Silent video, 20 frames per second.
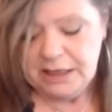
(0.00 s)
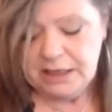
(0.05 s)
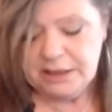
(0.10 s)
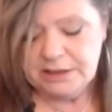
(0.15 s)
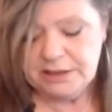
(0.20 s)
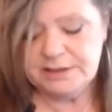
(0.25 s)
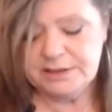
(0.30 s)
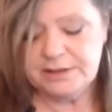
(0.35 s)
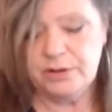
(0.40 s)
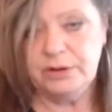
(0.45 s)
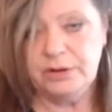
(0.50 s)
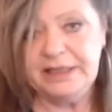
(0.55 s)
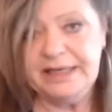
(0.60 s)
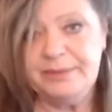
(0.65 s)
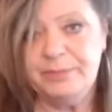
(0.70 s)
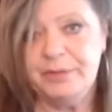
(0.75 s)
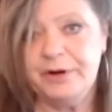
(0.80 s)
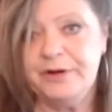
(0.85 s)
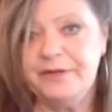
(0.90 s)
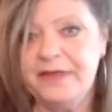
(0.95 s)
so
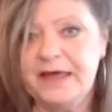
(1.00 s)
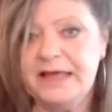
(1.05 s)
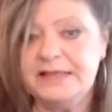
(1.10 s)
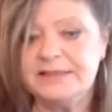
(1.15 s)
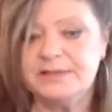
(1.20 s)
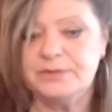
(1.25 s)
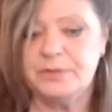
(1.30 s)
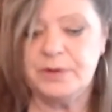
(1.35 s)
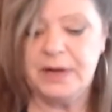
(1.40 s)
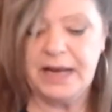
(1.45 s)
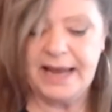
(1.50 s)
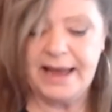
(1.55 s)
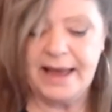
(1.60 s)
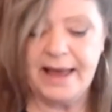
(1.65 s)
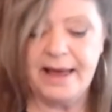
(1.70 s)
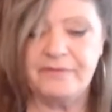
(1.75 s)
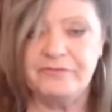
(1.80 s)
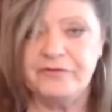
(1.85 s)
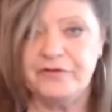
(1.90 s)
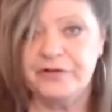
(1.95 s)
libra that's what i
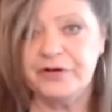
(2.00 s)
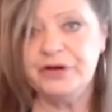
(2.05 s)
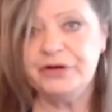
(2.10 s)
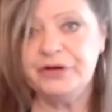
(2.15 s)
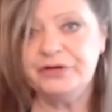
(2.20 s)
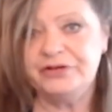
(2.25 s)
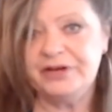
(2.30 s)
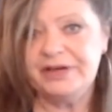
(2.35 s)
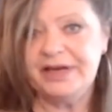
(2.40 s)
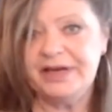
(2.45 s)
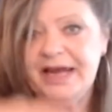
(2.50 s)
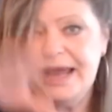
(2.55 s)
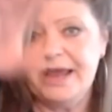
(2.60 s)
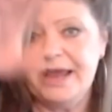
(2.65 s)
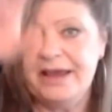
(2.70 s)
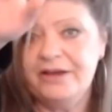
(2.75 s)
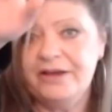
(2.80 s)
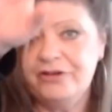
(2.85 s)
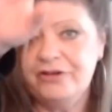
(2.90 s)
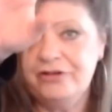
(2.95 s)
have for you
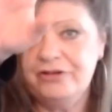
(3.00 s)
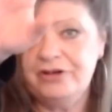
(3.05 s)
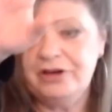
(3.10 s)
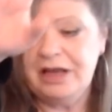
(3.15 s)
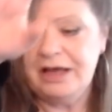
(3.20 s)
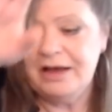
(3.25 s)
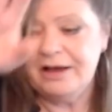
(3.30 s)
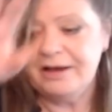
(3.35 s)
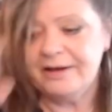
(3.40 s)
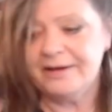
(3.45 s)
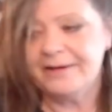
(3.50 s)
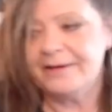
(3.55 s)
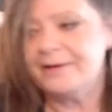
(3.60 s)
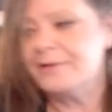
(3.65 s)
today good luck